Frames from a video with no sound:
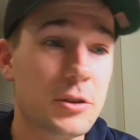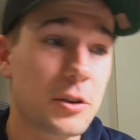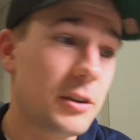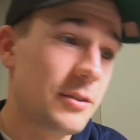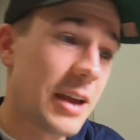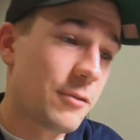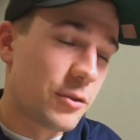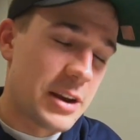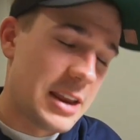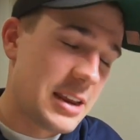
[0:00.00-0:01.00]
So if you haven't
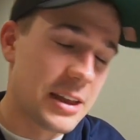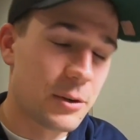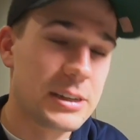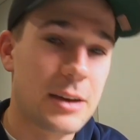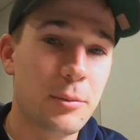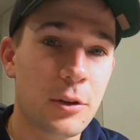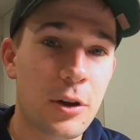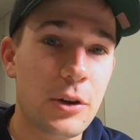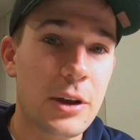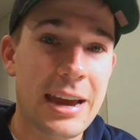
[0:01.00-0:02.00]
already, hit that one down
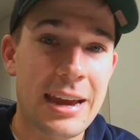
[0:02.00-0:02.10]
below.